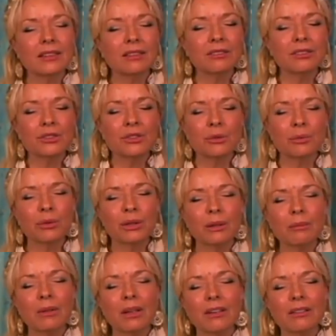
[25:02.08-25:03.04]
of the
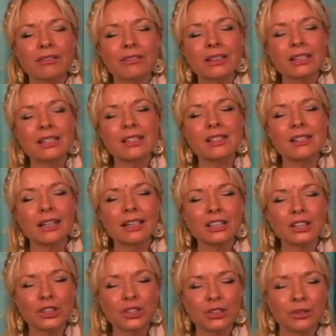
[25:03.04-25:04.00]
supreme love
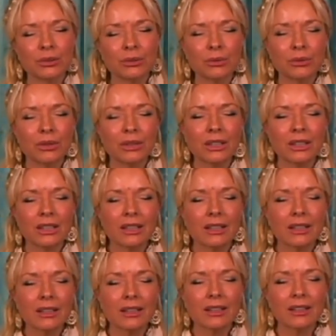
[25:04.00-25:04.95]
inside you,
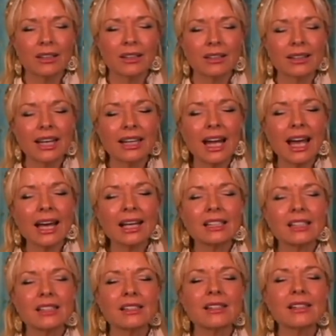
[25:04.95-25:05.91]
that
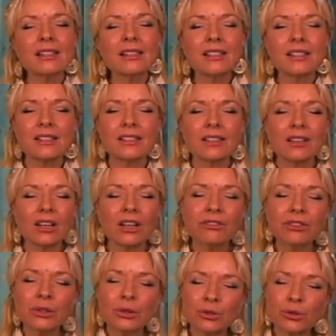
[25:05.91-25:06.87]
essence
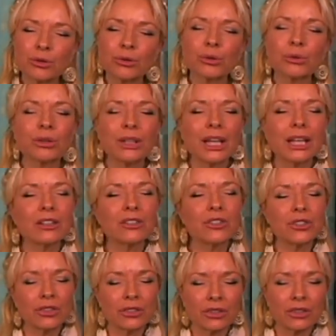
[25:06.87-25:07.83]
of your true
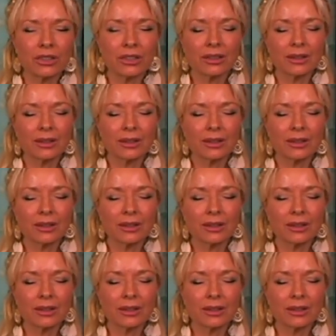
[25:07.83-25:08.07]
nature.